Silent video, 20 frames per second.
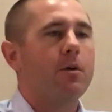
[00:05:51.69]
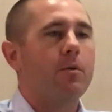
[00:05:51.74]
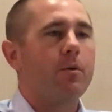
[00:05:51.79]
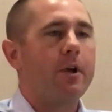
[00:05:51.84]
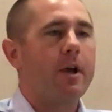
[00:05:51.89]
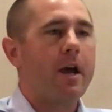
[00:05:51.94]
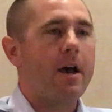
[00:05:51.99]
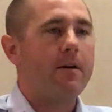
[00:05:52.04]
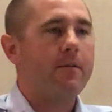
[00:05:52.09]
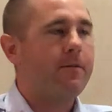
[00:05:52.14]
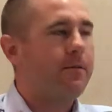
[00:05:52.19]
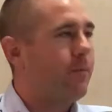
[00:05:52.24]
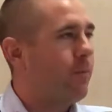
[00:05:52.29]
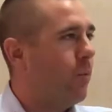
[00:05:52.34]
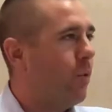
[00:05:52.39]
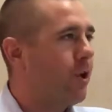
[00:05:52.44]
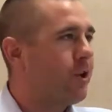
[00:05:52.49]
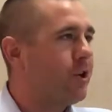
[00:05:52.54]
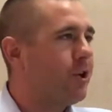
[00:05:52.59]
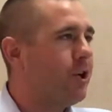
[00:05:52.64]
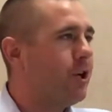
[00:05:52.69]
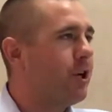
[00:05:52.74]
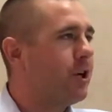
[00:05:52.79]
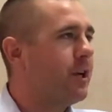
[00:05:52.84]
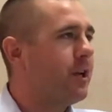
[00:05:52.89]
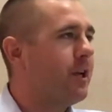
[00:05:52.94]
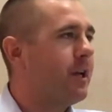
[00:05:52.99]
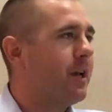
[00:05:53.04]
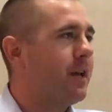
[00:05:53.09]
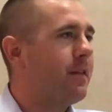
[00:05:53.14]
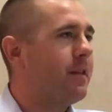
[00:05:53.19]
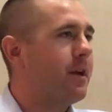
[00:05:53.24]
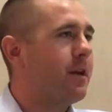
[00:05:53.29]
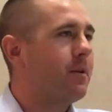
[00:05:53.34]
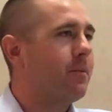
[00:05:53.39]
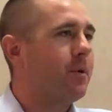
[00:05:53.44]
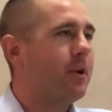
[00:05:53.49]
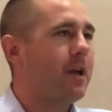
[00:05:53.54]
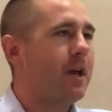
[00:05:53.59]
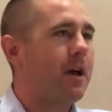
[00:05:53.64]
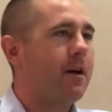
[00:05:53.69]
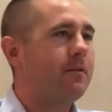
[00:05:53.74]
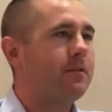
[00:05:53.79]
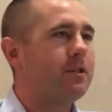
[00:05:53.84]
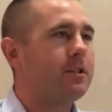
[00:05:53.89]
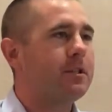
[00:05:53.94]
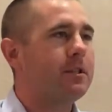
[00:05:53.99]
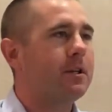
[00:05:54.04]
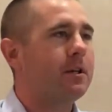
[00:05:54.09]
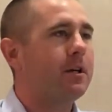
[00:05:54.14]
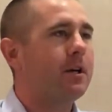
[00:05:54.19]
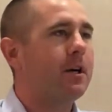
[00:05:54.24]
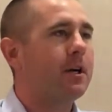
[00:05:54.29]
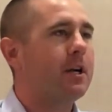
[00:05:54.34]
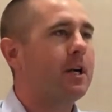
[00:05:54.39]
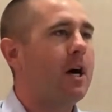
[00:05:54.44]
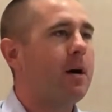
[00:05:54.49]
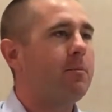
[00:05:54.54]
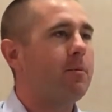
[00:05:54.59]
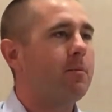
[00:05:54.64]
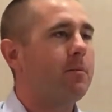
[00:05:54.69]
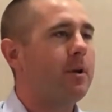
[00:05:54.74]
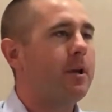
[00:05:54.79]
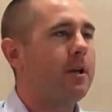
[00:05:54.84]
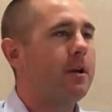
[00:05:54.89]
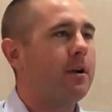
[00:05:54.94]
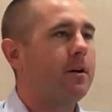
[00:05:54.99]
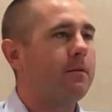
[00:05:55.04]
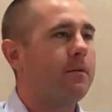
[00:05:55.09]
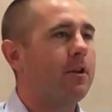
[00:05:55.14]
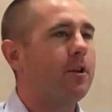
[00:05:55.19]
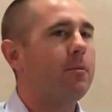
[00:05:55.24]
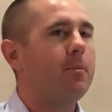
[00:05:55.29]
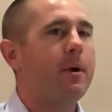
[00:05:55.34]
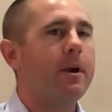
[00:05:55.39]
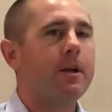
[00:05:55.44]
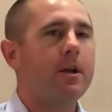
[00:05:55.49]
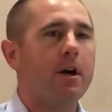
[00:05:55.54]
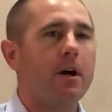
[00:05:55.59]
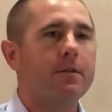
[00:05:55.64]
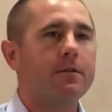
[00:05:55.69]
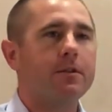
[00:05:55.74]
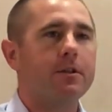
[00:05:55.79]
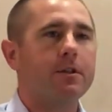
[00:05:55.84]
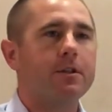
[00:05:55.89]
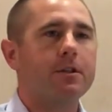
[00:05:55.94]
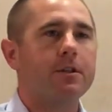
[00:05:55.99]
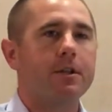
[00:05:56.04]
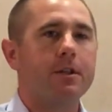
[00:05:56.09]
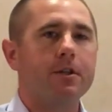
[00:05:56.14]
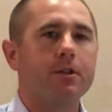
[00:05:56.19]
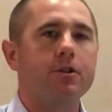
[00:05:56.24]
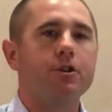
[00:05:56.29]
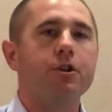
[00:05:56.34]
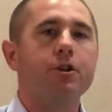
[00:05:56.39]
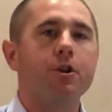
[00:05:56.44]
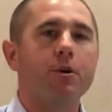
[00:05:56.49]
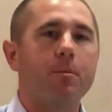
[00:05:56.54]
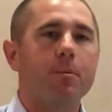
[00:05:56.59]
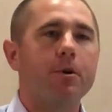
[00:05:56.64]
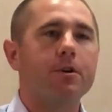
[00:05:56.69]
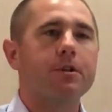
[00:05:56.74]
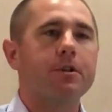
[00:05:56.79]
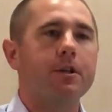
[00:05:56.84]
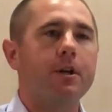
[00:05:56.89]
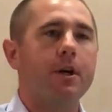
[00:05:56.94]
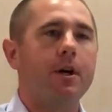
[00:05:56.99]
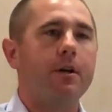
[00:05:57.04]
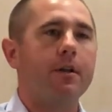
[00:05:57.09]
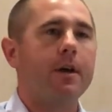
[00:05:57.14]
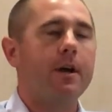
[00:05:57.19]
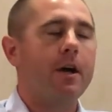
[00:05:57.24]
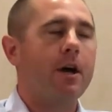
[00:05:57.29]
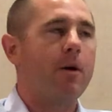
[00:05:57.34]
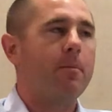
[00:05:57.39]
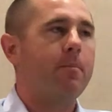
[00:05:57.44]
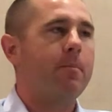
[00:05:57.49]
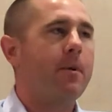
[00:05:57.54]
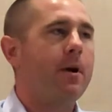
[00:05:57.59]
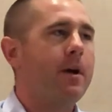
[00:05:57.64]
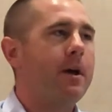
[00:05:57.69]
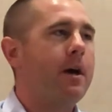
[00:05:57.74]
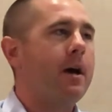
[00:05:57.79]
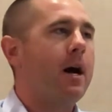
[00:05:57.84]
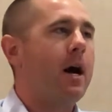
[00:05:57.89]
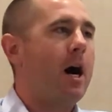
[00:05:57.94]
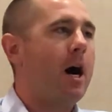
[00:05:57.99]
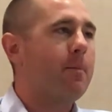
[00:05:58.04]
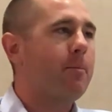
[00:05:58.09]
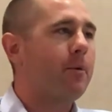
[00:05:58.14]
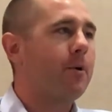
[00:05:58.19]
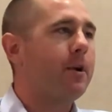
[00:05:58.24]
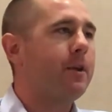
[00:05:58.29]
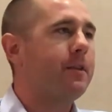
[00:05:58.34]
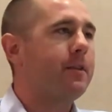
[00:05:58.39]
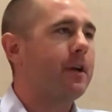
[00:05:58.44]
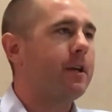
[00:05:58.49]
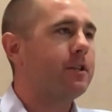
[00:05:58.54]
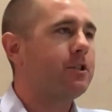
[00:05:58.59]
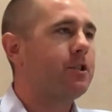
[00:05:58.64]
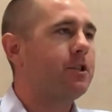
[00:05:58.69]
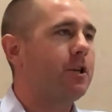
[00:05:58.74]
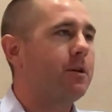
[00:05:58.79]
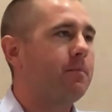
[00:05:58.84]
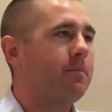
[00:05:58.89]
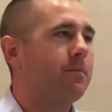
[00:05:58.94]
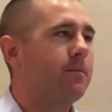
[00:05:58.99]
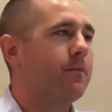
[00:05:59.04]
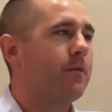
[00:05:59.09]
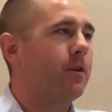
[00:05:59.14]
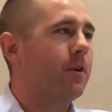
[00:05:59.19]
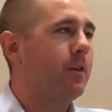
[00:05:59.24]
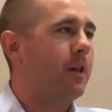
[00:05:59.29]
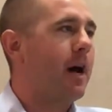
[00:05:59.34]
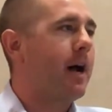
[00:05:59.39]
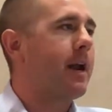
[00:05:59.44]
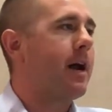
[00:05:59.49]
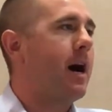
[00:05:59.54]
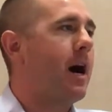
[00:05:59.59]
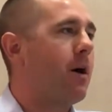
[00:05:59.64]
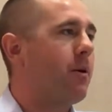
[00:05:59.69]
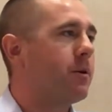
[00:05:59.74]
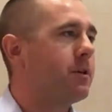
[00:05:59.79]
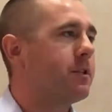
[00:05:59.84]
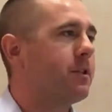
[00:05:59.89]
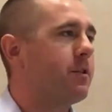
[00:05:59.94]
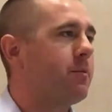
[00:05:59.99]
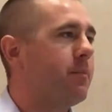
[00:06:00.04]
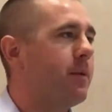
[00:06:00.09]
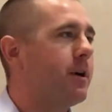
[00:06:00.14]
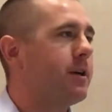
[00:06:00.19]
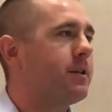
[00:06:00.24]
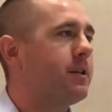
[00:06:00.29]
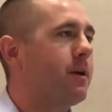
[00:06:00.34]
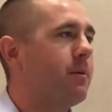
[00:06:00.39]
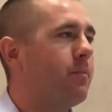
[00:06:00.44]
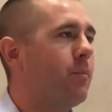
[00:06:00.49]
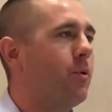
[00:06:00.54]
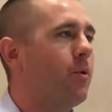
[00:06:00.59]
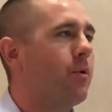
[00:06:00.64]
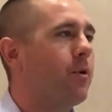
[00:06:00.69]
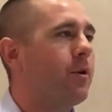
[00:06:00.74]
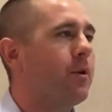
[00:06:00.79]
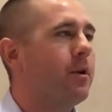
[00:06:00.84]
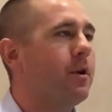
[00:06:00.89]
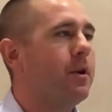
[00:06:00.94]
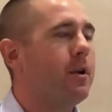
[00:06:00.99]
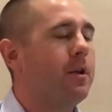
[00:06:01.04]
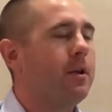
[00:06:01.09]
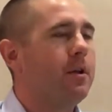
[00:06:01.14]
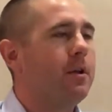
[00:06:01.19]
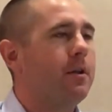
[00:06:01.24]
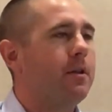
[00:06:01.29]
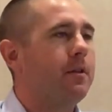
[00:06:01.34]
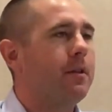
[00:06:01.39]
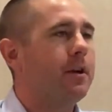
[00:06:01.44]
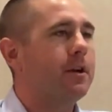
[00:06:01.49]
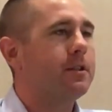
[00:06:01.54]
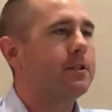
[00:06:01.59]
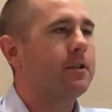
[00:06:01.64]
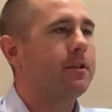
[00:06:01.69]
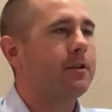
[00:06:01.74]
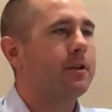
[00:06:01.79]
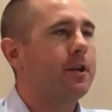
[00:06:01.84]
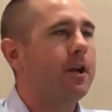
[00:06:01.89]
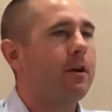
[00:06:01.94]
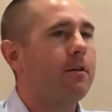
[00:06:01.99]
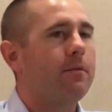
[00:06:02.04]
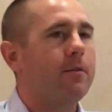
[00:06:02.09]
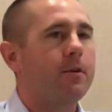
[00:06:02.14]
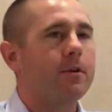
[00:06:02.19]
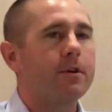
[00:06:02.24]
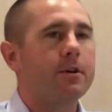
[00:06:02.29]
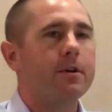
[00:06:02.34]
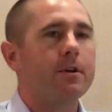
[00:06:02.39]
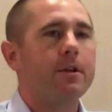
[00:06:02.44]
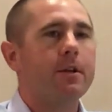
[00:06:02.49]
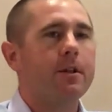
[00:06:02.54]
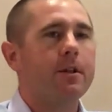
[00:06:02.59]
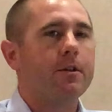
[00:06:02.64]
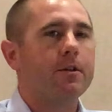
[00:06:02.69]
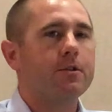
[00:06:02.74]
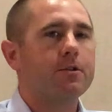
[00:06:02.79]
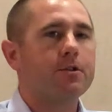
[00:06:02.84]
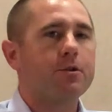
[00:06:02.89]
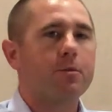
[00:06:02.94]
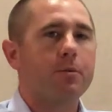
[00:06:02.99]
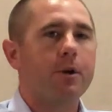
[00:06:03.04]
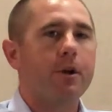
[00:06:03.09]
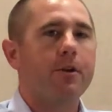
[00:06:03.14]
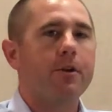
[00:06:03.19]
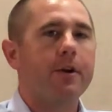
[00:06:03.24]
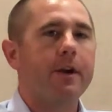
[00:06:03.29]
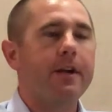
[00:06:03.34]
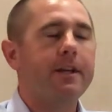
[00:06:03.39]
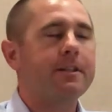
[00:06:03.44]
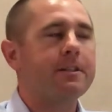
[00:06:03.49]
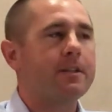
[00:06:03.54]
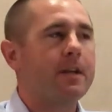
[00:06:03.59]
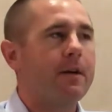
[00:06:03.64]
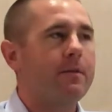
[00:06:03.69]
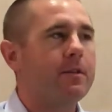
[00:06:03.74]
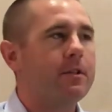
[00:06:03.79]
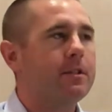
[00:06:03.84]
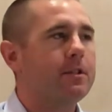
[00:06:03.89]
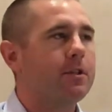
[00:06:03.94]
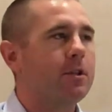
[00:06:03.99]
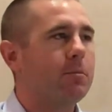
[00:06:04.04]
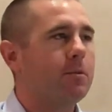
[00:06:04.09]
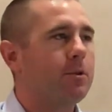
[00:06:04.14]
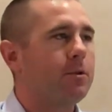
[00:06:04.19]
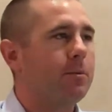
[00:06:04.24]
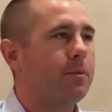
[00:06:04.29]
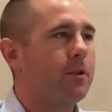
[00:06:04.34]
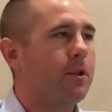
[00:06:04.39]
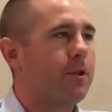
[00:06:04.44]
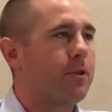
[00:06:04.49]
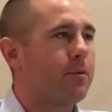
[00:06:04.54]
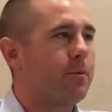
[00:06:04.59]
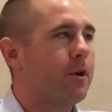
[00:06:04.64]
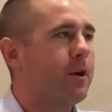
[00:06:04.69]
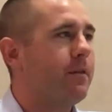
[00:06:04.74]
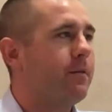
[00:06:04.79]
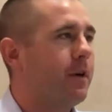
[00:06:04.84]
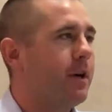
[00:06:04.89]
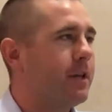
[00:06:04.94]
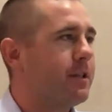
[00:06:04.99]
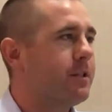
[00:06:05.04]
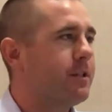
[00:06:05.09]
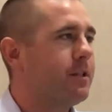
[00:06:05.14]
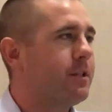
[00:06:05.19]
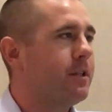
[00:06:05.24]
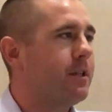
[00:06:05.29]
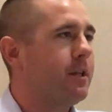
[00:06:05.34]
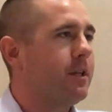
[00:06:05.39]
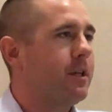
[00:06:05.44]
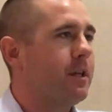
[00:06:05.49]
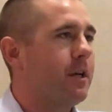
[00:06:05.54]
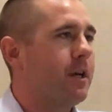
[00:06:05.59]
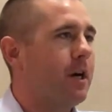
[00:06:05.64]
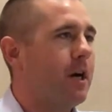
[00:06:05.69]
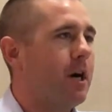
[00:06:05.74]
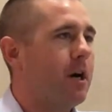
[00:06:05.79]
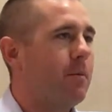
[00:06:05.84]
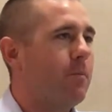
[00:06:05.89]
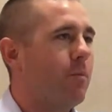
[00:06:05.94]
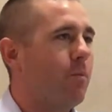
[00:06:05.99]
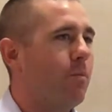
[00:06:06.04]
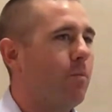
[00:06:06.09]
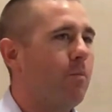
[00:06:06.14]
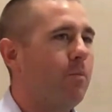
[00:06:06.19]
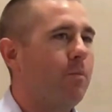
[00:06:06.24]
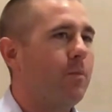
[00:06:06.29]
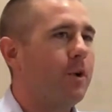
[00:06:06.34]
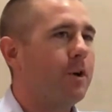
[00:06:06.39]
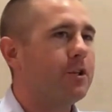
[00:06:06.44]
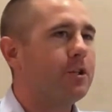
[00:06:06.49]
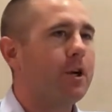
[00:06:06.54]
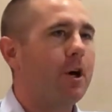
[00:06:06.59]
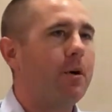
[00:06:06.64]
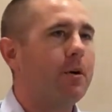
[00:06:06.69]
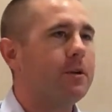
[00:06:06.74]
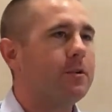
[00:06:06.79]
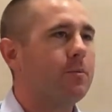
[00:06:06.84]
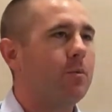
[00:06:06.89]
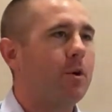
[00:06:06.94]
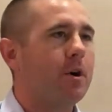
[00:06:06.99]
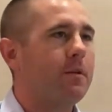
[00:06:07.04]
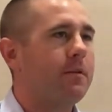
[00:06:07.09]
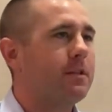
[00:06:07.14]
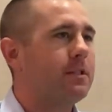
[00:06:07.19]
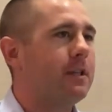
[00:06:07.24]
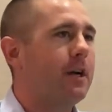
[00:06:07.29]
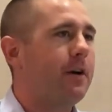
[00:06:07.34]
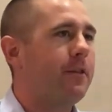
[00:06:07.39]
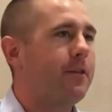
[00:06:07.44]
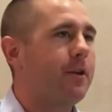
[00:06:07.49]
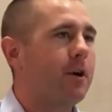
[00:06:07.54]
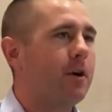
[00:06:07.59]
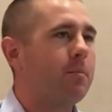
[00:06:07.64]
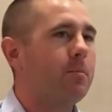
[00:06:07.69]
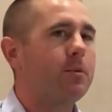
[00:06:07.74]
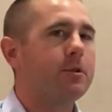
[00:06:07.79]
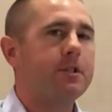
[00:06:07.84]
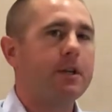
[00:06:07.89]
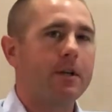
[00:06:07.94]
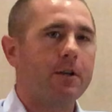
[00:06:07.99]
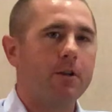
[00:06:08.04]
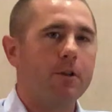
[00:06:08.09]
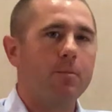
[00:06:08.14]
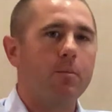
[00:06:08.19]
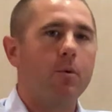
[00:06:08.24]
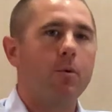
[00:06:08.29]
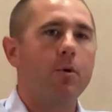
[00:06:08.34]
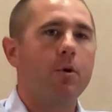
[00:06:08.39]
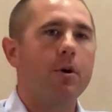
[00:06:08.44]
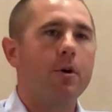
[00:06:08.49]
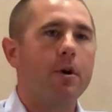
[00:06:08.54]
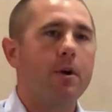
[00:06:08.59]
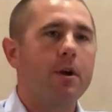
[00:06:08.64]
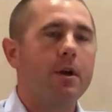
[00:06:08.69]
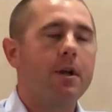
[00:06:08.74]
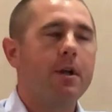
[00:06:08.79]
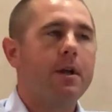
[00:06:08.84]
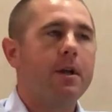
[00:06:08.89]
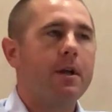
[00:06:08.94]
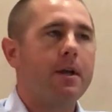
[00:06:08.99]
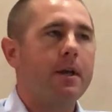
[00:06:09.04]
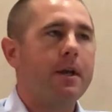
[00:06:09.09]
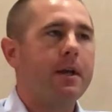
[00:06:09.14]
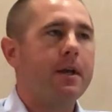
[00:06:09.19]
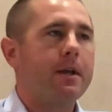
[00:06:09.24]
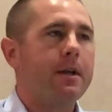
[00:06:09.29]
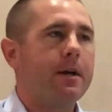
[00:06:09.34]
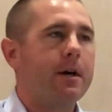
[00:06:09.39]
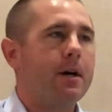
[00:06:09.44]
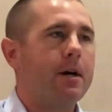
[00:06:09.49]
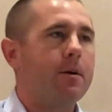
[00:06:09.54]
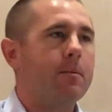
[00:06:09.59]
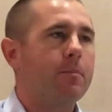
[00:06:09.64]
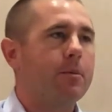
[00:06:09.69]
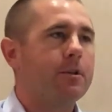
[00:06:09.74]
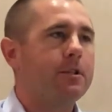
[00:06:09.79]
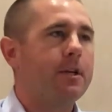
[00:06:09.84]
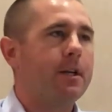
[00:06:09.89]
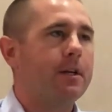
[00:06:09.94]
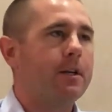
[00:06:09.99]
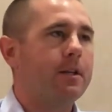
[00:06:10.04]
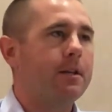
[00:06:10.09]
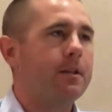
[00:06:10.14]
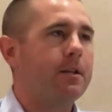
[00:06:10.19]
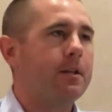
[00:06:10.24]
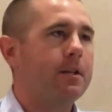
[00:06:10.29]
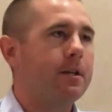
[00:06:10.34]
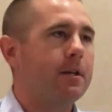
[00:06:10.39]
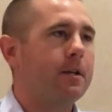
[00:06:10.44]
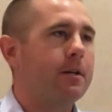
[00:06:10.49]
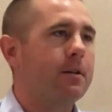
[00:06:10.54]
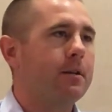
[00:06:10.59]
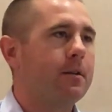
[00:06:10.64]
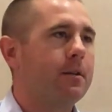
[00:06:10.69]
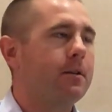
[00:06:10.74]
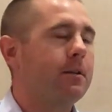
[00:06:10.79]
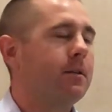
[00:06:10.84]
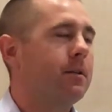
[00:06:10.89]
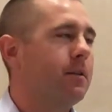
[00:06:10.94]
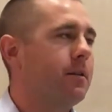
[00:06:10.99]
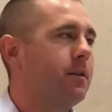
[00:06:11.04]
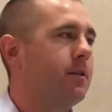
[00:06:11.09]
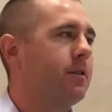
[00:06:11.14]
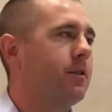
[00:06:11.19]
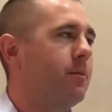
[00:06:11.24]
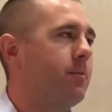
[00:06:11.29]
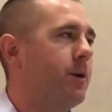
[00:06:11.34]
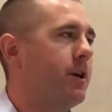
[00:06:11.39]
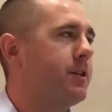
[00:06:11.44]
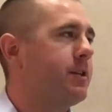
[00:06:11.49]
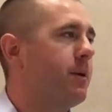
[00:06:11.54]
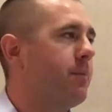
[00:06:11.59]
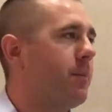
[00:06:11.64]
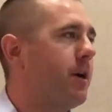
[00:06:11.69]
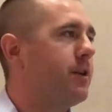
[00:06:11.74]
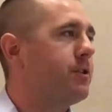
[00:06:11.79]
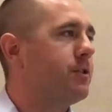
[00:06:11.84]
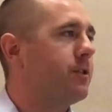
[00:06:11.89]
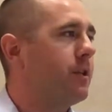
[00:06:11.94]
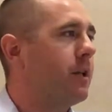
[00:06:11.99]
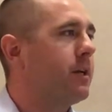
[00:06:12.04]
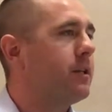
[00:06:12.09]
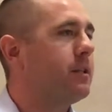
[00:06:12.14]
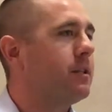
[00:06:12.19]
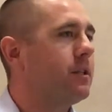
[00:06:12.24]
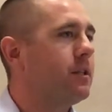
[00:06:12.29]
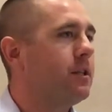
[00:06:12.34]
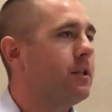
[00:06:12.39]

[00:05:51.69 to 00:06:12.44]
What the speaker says: We have one cook, and then we have just a complement of other petty officers and junior personnel that help operate that ship for a lot of hours on the maritime border there in Southern California. There's 3 other 87s, so between the 3 of us, there's always one of us out there protecting the port and protecting the maritime boundary line.